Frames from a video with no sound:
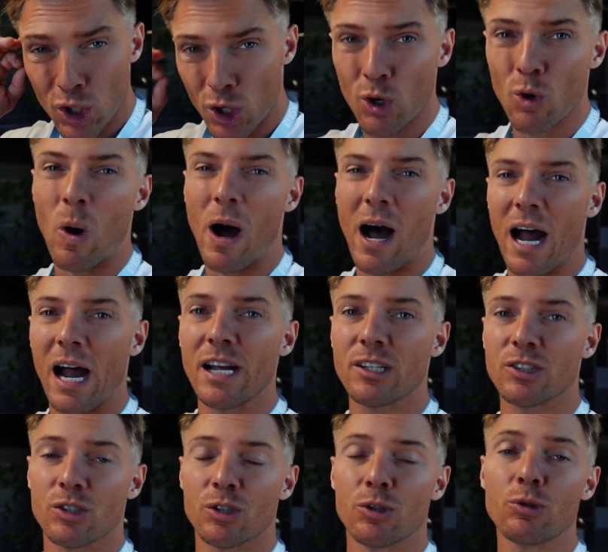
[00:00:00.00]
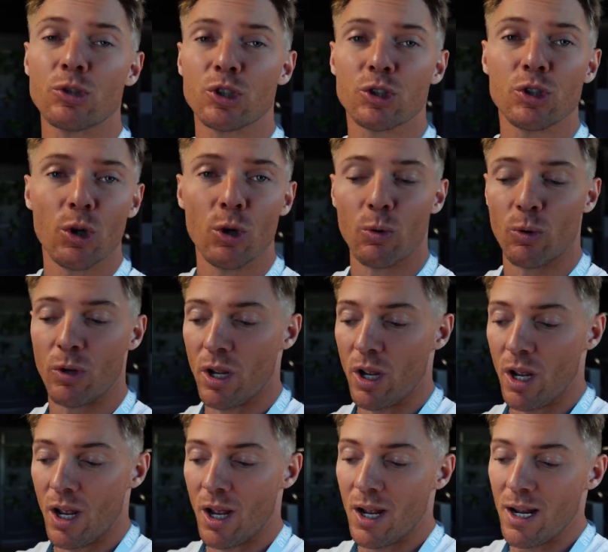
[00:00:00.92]
too high too soon,
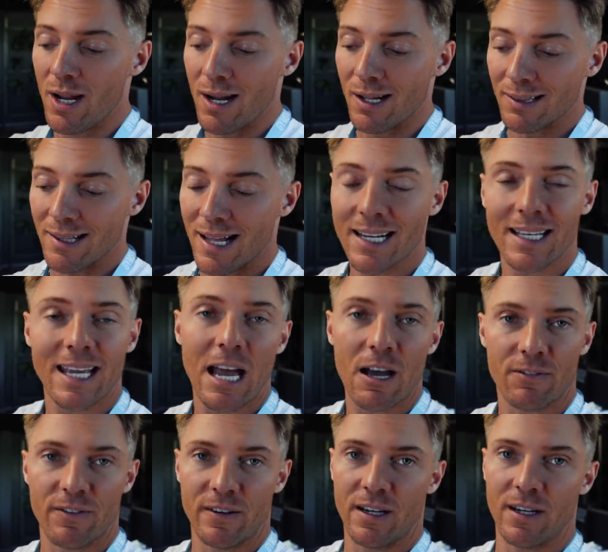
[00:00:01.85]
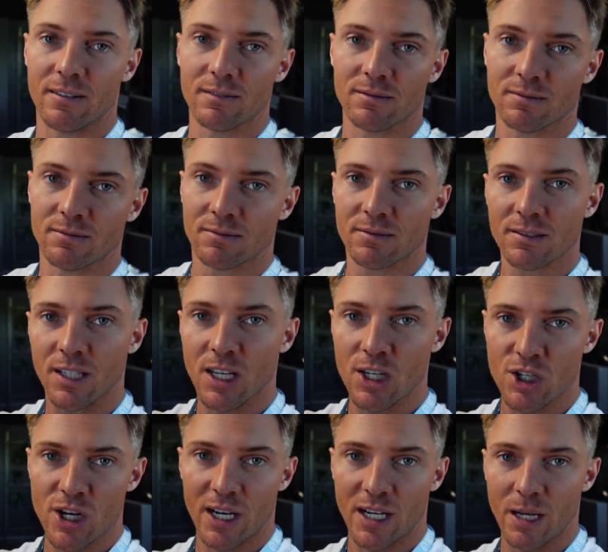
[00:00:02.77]
a lot of caffeine
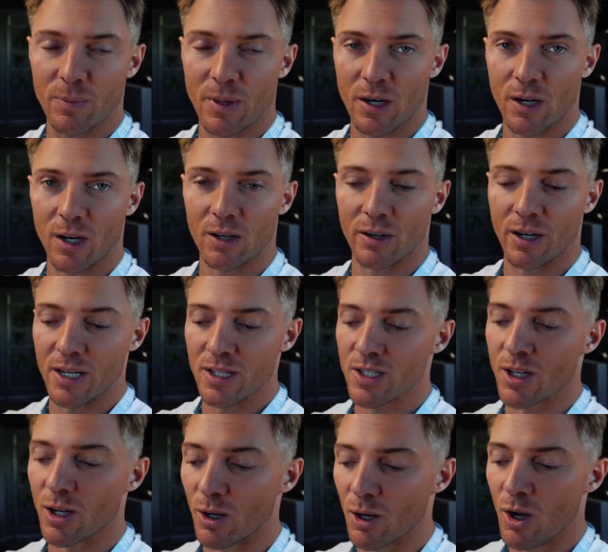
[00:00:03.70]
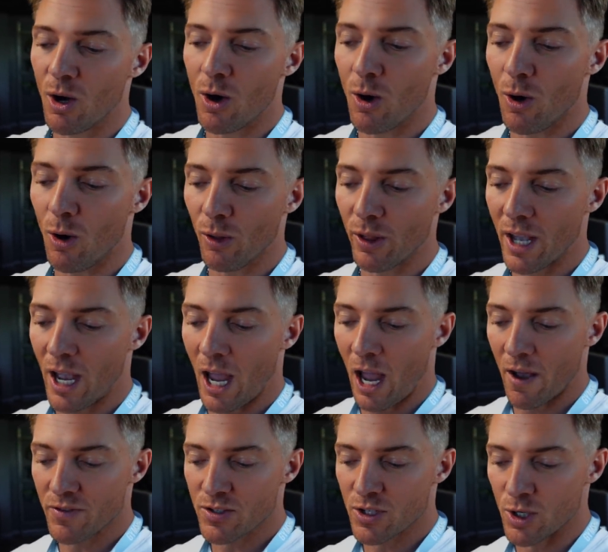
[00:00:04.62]
can jack up that heart rate. So only a
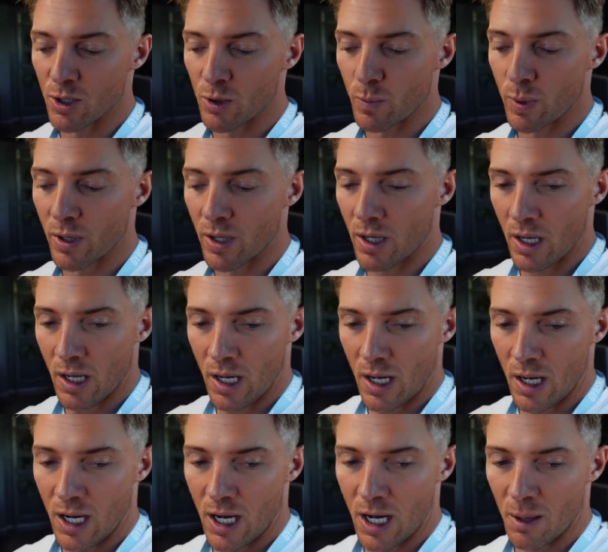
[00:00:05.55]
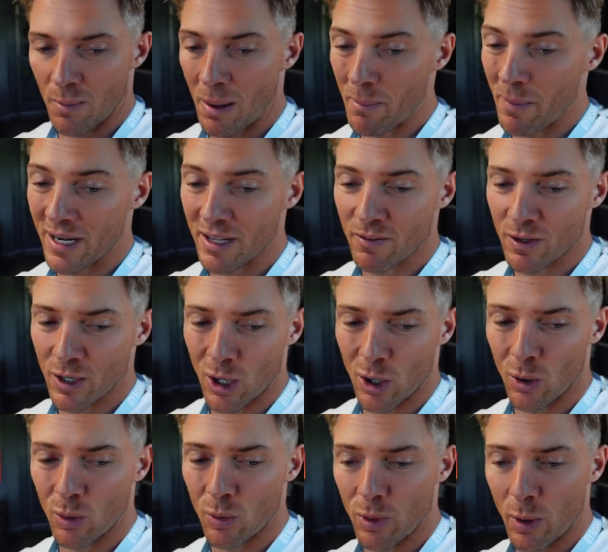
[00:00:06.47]
half scoop. Um, I might even
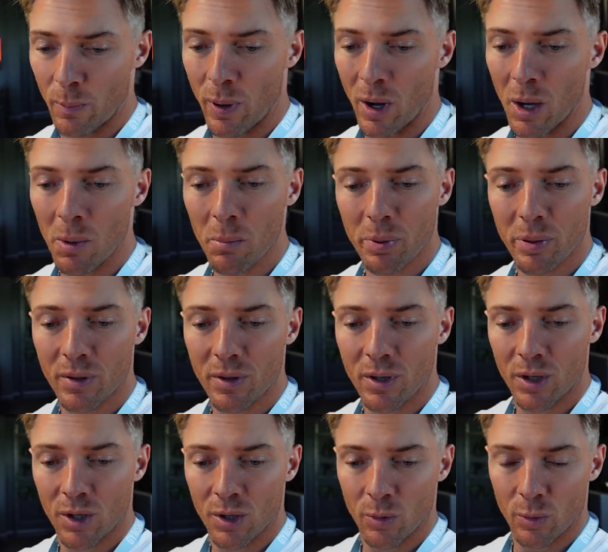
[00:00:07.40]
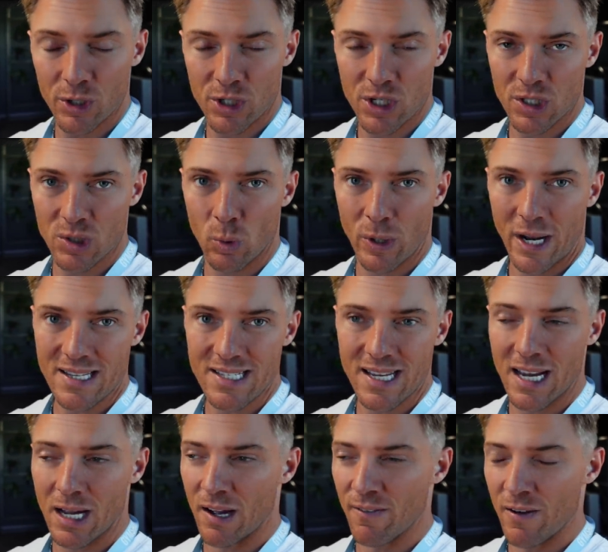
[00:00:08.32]
go the pump, which is what I
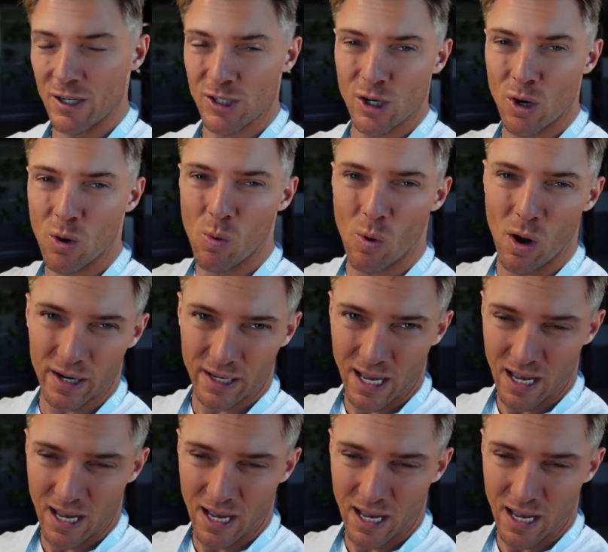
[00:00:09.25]
take if I don't want